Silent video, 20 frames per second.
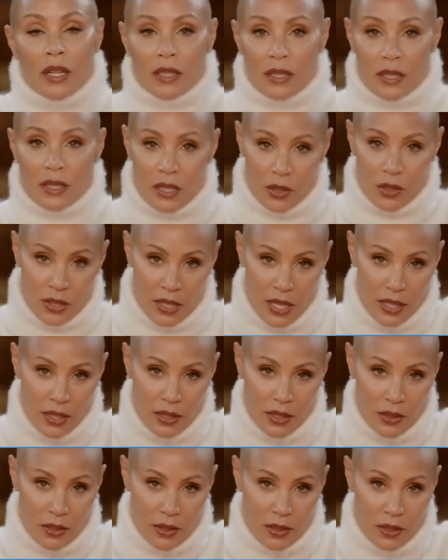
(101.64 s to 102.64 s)
Until
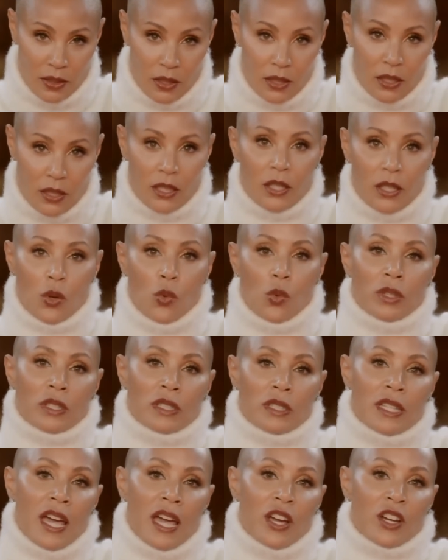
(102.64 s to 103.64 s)
then, Will
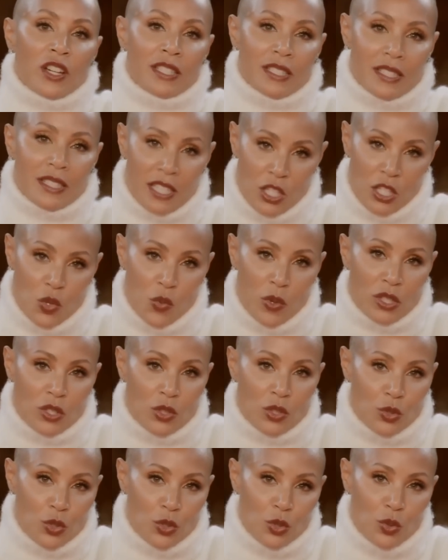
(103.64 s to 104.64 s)
and I are continuing
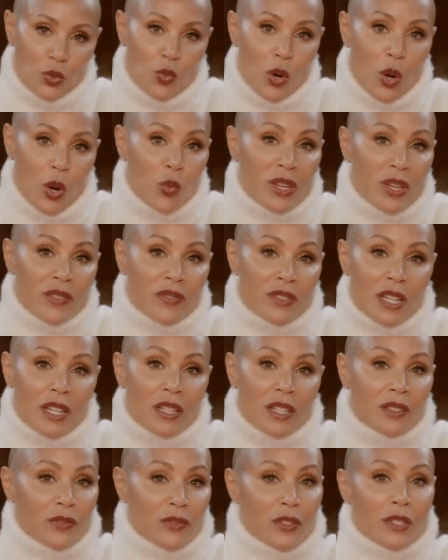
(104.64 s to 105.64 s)
to do what we have
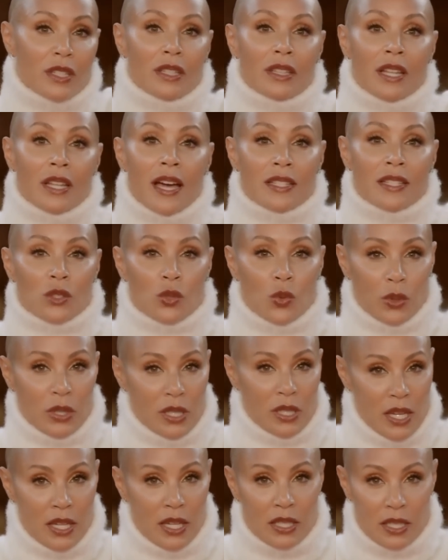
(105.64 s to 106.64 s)
done for the last
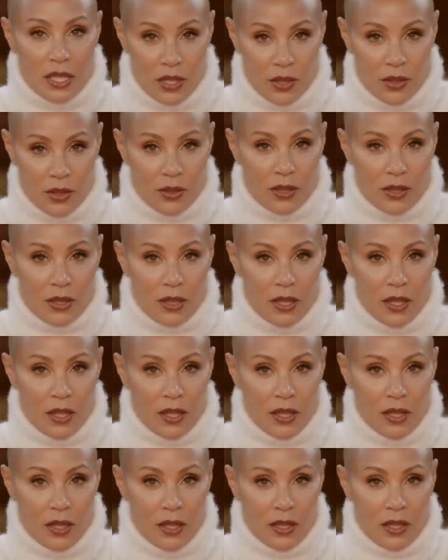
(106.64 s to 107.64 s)
28 years,
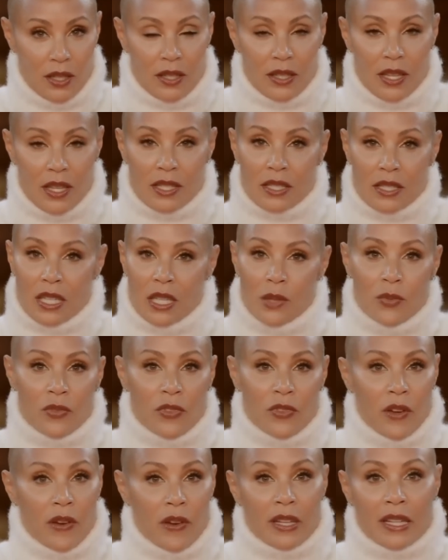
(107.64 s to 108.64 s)
and that's keep
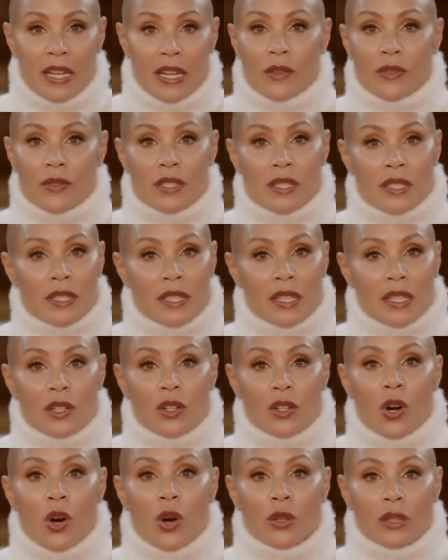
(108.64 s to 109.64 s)
figuring out this thing
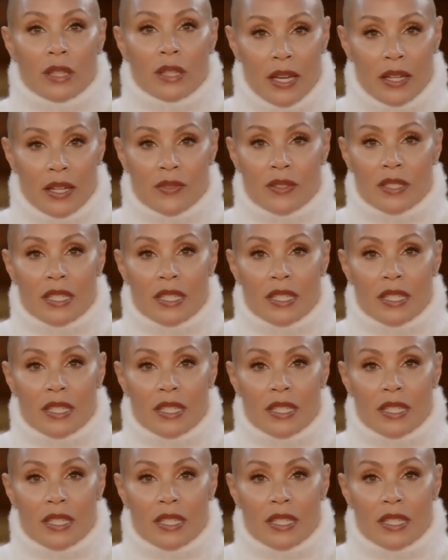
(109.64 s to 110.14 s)
called life